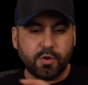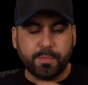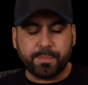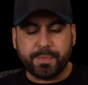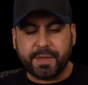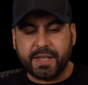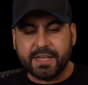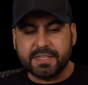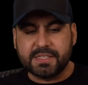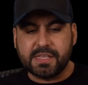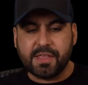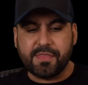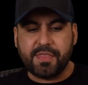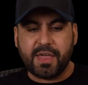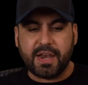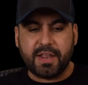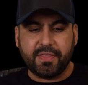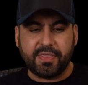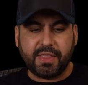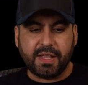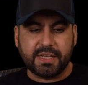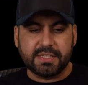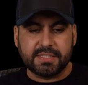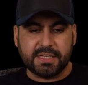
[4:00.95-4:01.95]
piece that
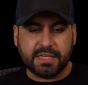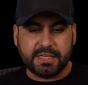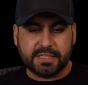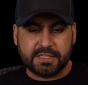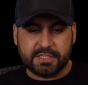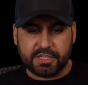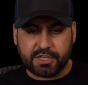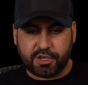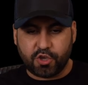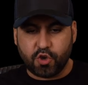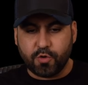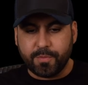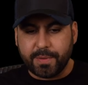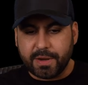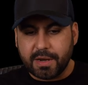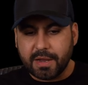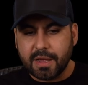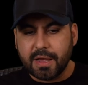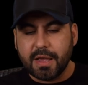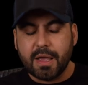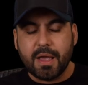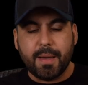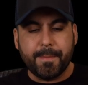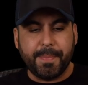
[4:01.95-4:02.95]
it thinks it's human,
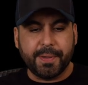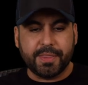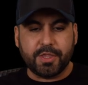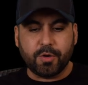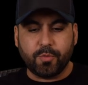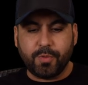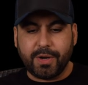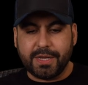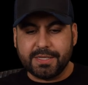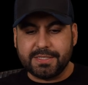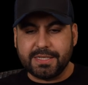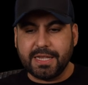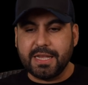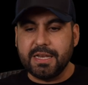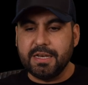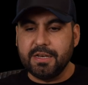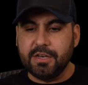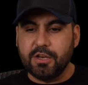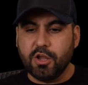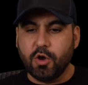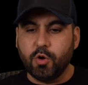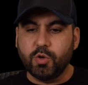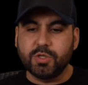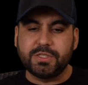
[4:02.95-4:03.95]
but the rest it
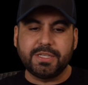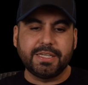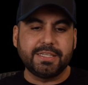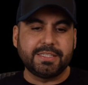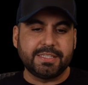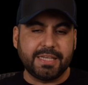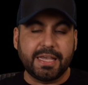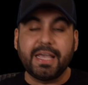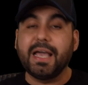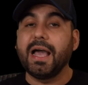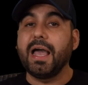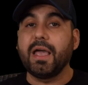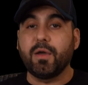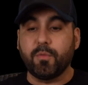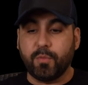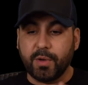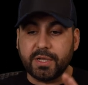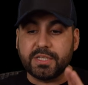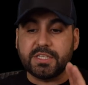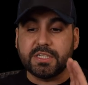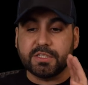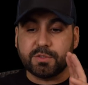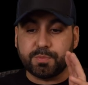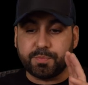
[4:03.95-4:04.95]
knows it's A I,
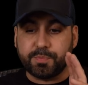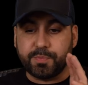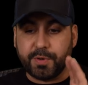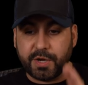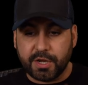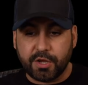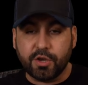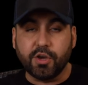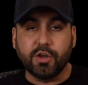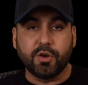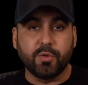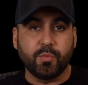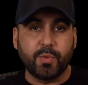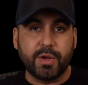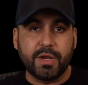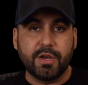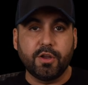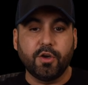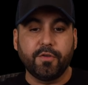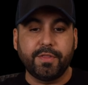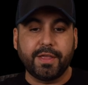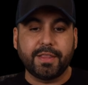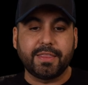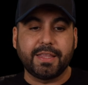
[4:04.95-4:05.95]
which is pretty good. We
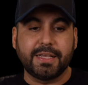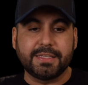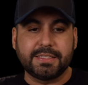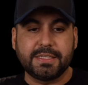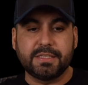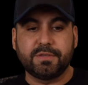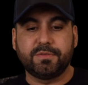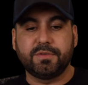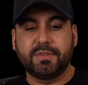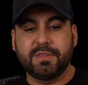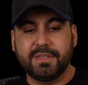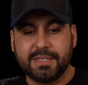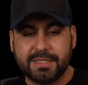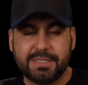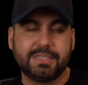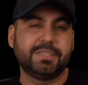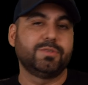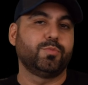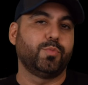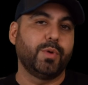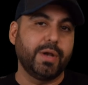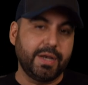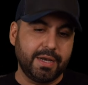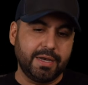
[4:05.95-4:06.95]
know that this is this is
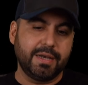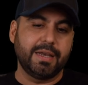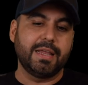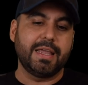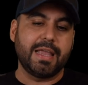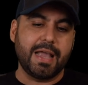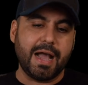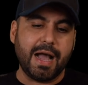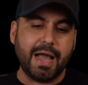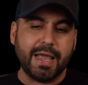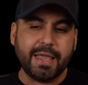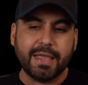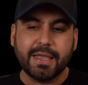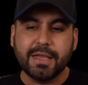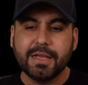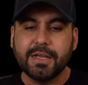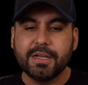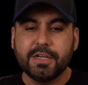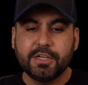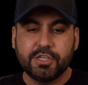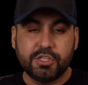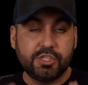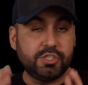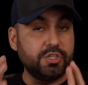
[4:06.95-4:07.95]
written in A I,
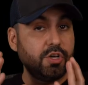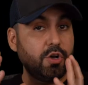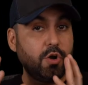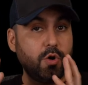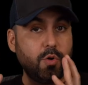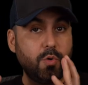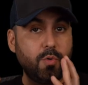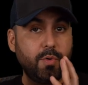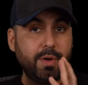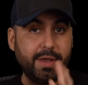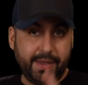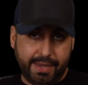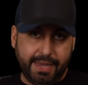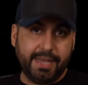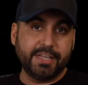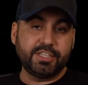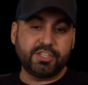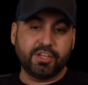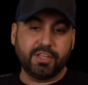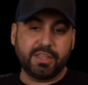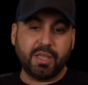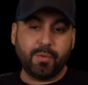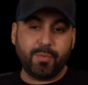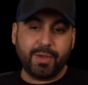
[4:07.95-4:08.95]
so it's
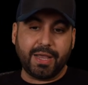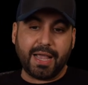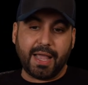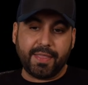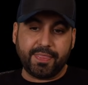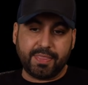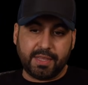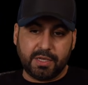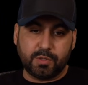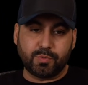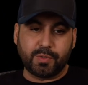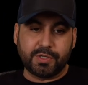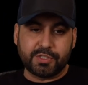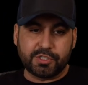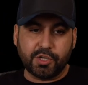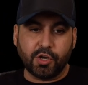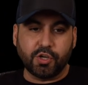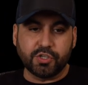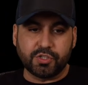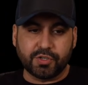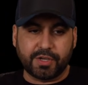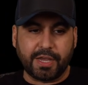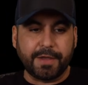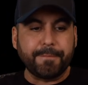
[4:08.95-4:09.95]
good that we got these
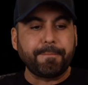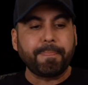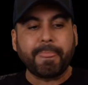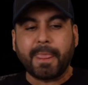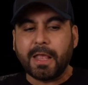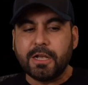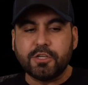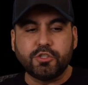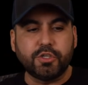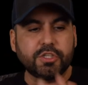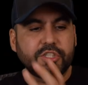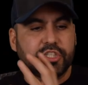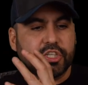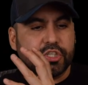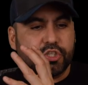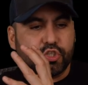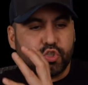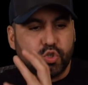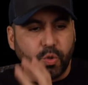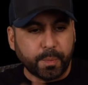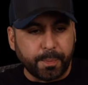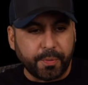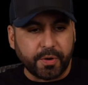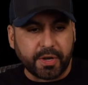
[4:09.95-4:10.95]
results, okay? So it's just
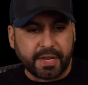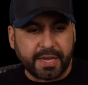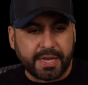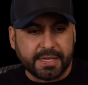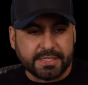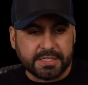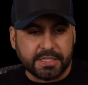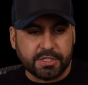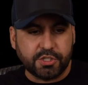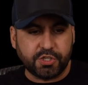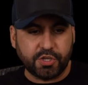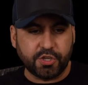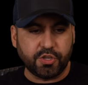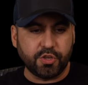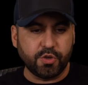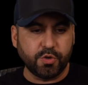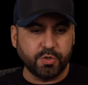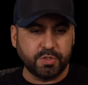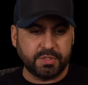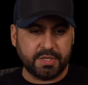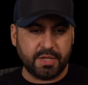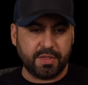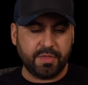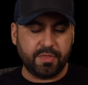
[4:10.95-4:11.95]
super easy to
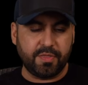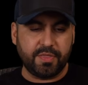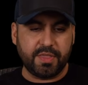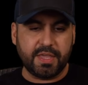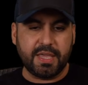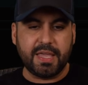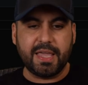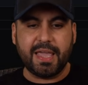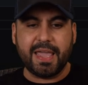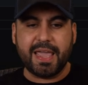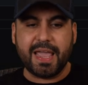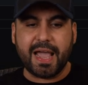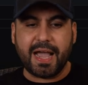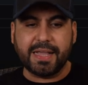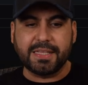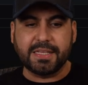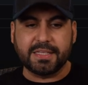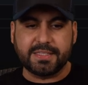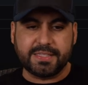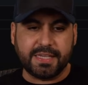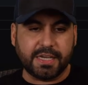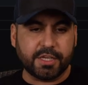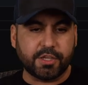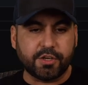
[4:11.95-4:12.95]
use the A I
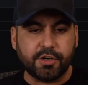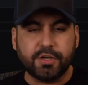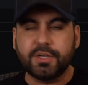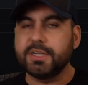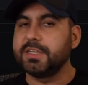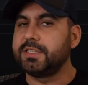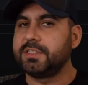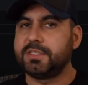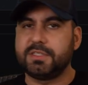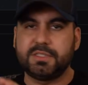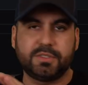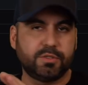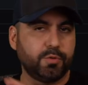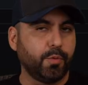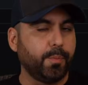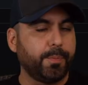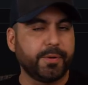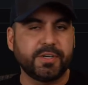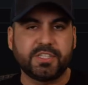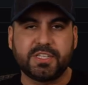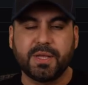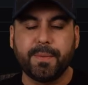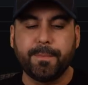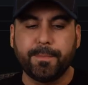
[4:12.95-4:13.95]
detector. It's
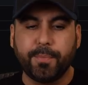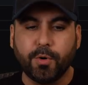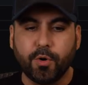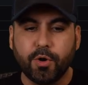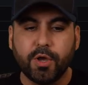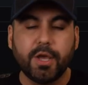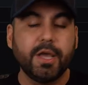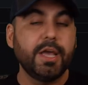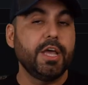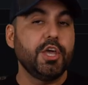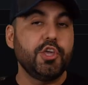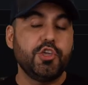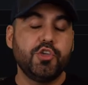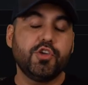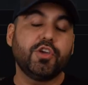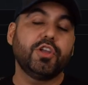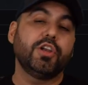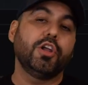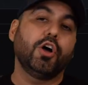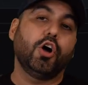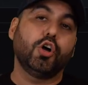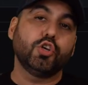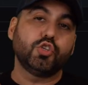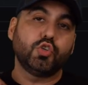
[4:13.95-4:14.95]
super simple. You're going
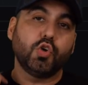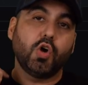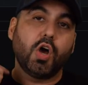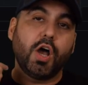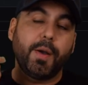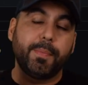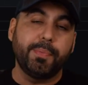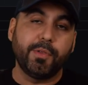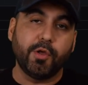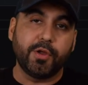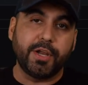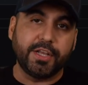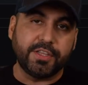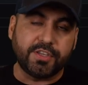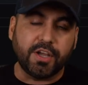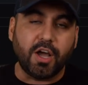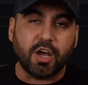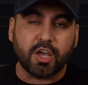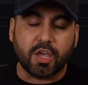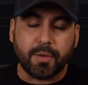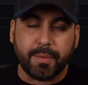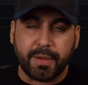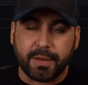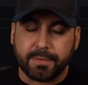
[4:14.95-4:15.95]
to also upload a
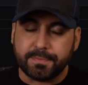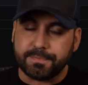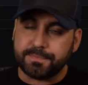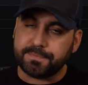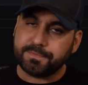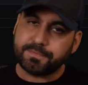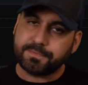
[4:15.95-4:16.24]
document.